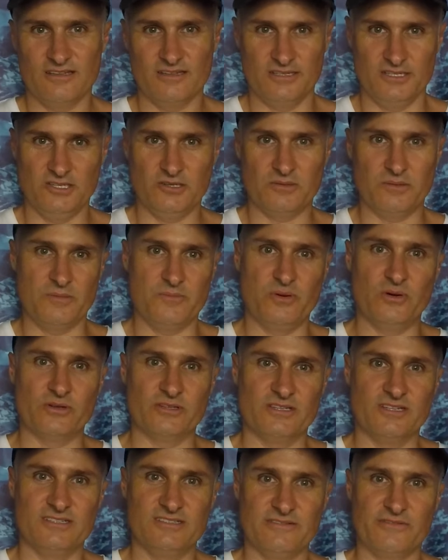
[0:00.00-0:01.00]
and you're going to be
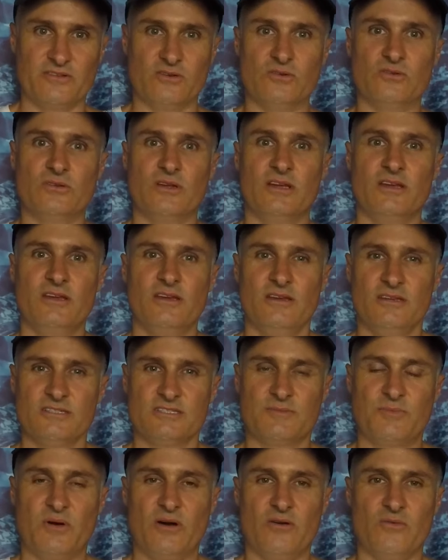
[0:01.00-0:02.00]
put in a difficult
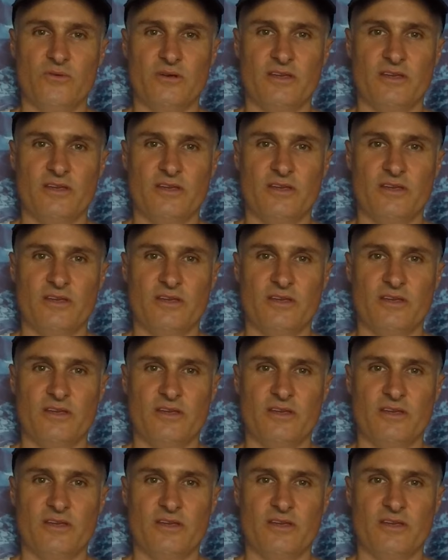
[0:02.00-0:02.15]
spot